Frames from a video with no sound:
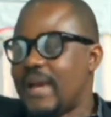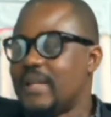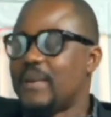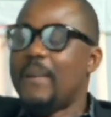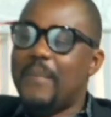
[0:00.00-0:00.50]

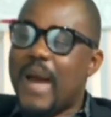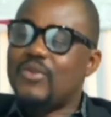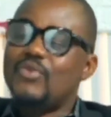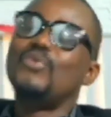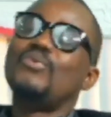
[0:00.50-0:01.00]
yet. Mind
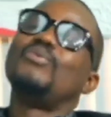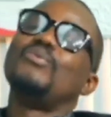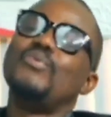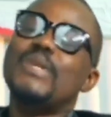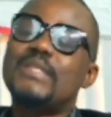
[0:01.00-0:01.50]
you,
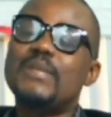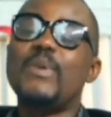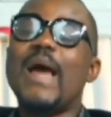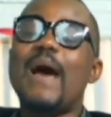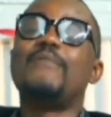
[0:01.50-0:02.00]
we
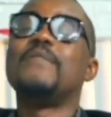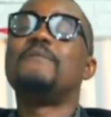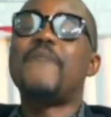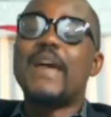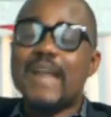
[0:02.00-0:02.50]
have the
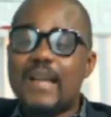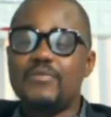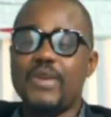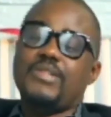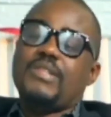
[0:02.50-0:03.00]
final
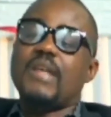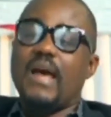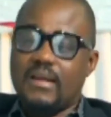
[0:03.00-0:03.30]
register,